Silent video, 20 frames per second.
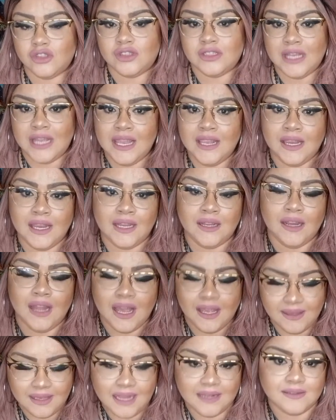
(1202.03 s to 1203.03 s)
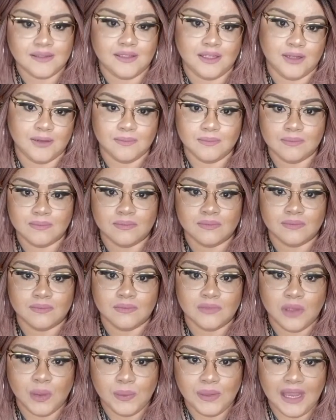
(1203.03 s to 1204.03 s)
taken against you.
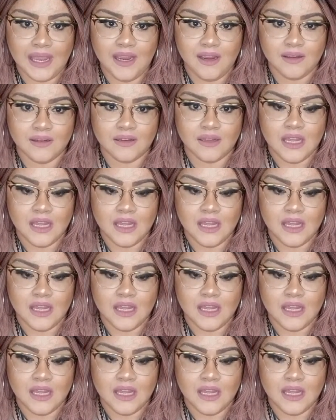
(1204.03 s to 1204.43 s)
Okay?